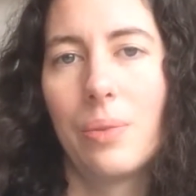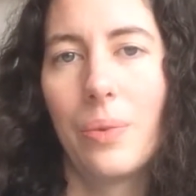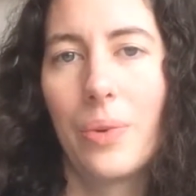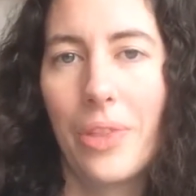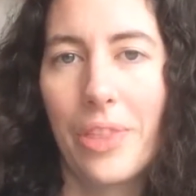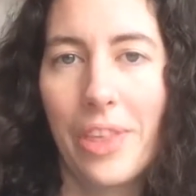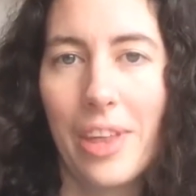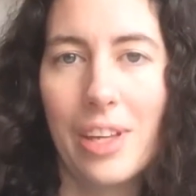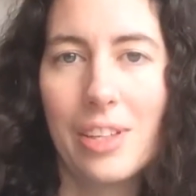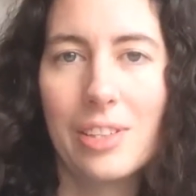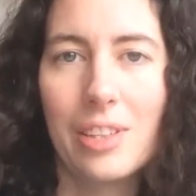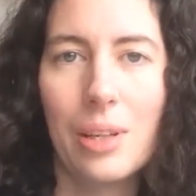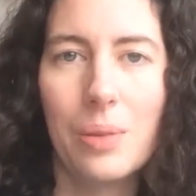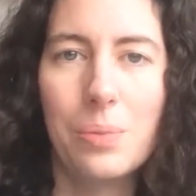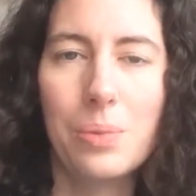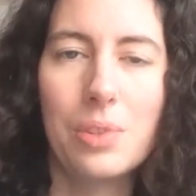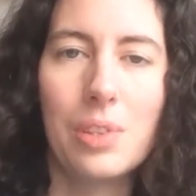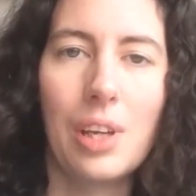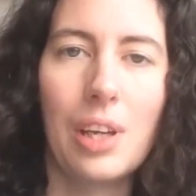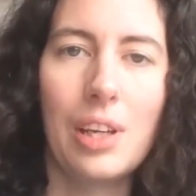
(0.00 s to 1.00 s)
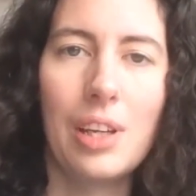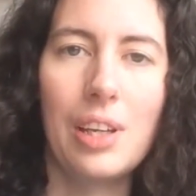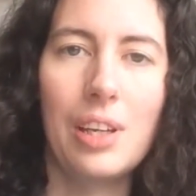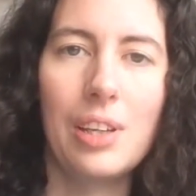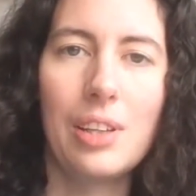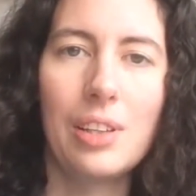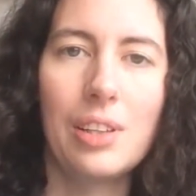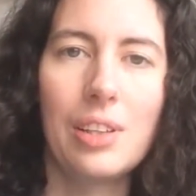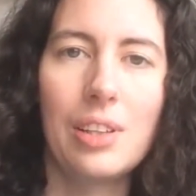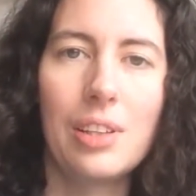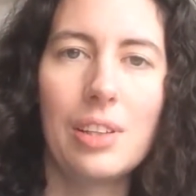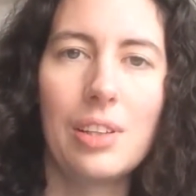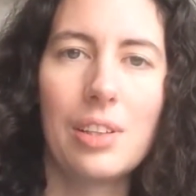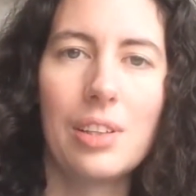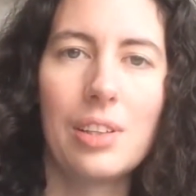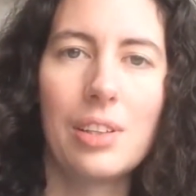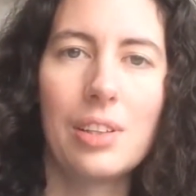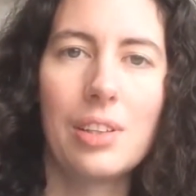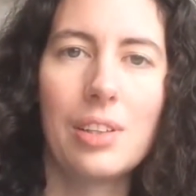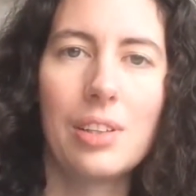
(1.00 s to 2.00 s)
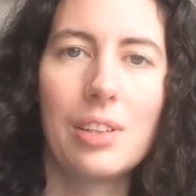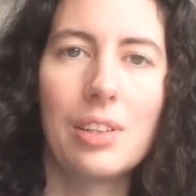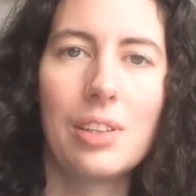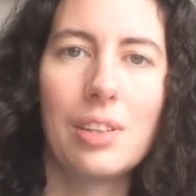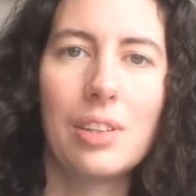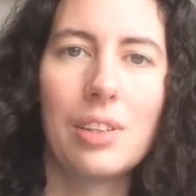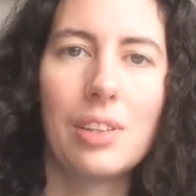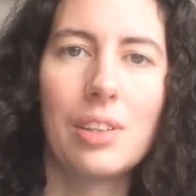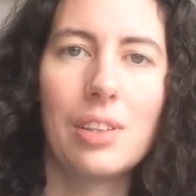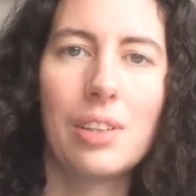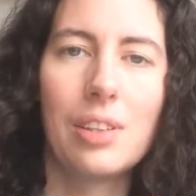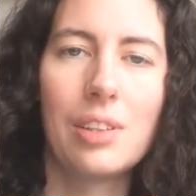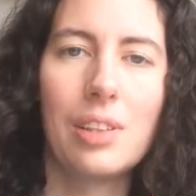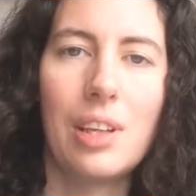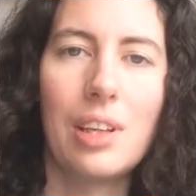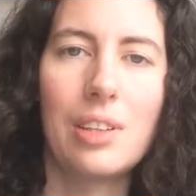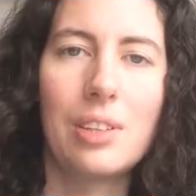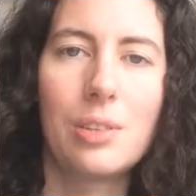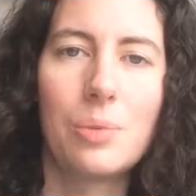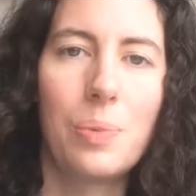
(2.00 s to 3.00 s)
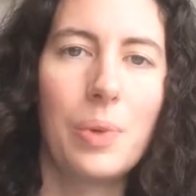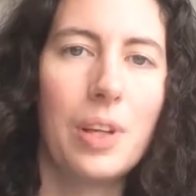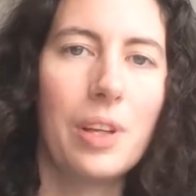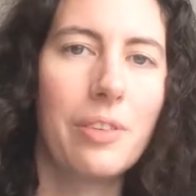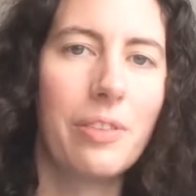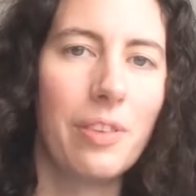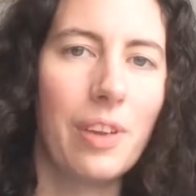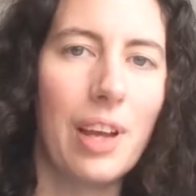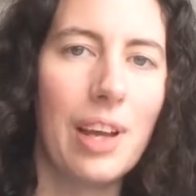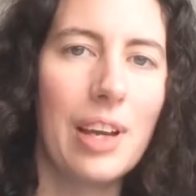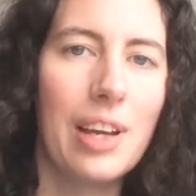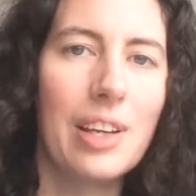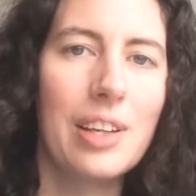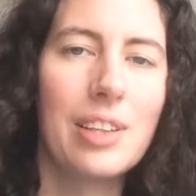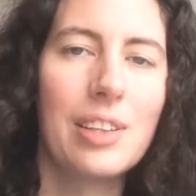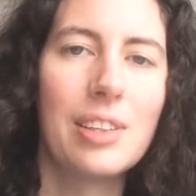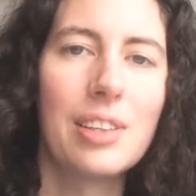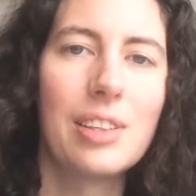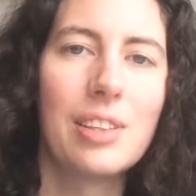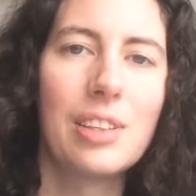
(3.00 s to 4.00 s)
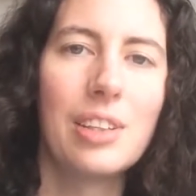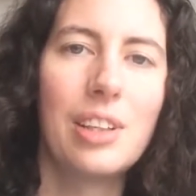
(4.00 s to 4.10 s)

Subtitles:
With this, I'm saying that the speed of light